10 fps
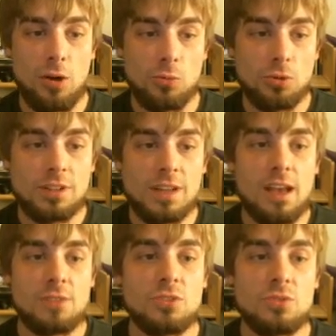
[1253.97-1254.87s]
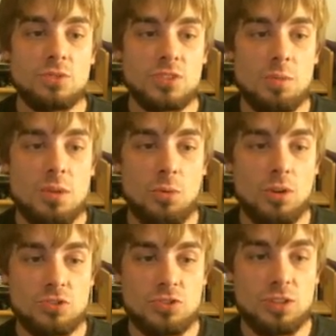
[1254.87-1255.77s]
we're going to have to do is commit
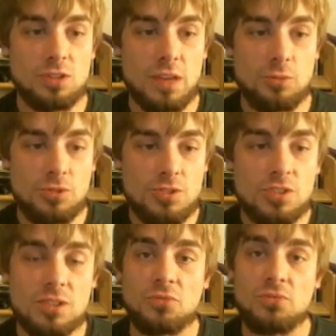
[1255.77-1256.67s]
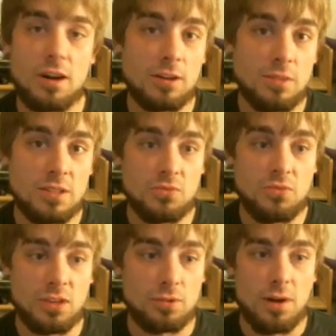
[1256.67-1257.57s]
one shield, and we're just going to farm this
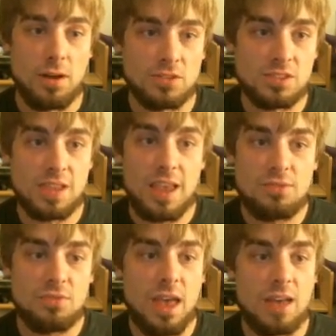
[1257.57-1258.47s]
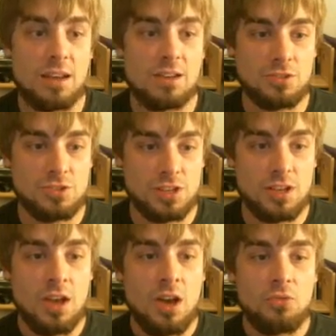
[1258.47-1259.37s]
Vigoroth, save that energy
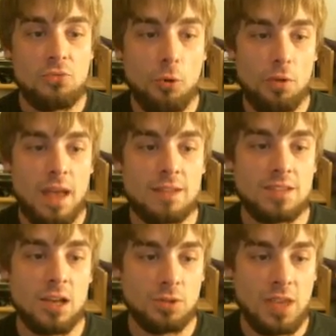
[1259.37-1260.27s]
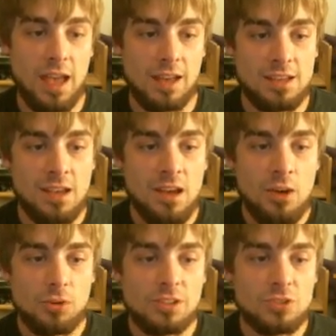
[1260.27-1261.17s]
for that Delcatty.
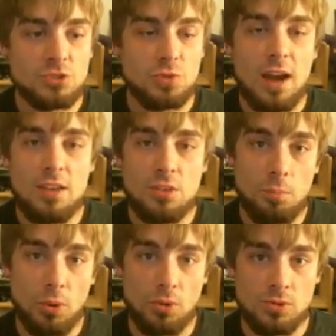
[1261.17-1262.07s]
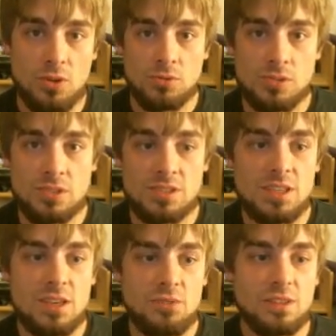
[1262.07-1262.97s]
We're going to try the Bulldoze to
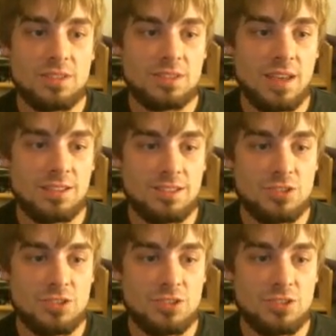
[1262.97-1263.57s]
see if he decides to